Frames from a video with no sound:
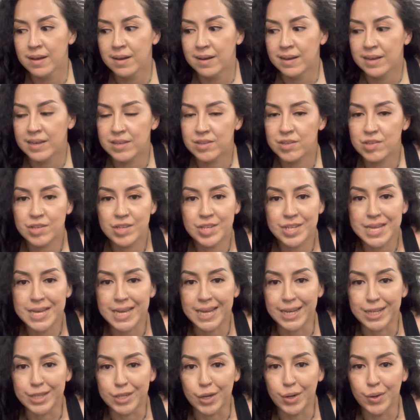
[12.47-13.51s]
this is like
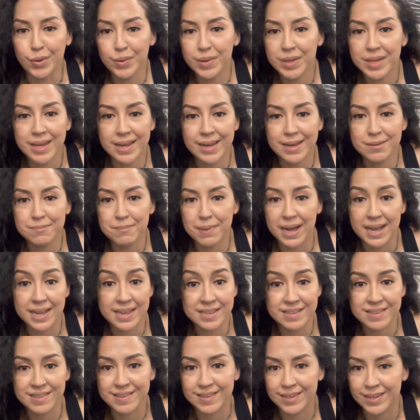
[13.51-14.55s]
a totally
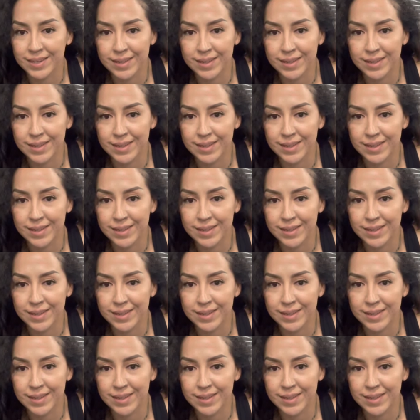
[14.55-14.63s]
unbiased.